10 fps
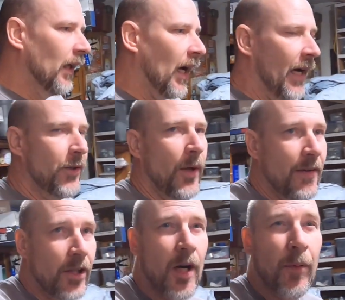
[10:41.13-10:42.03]
I do
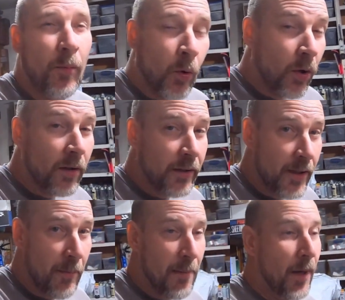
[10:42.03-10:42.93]
have a couple more
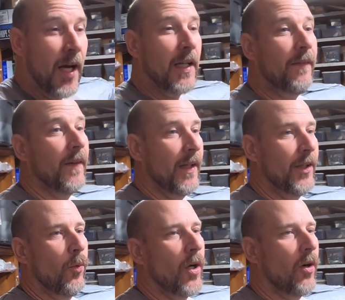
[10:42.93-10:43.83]
in my pocket that I
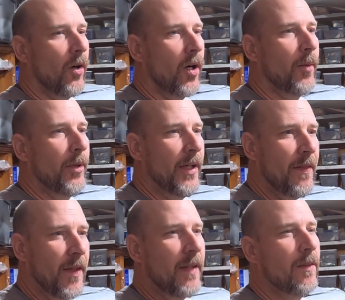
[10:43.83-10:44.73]
know where are, but I
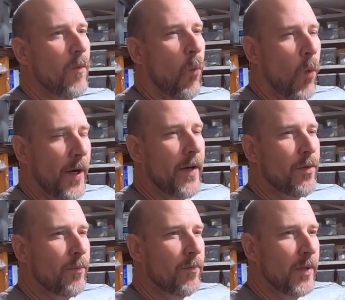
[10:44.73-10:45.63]
think one of
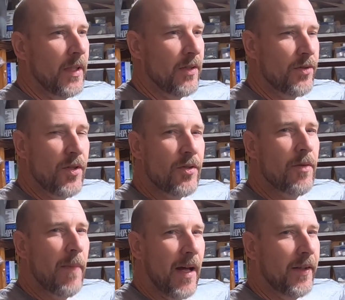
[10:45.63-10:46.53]
them is just
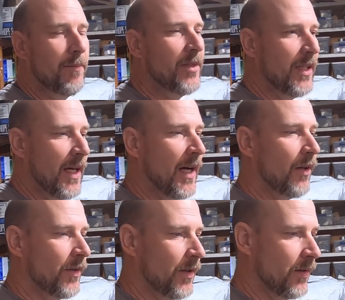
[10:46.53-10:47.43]
about emptied out.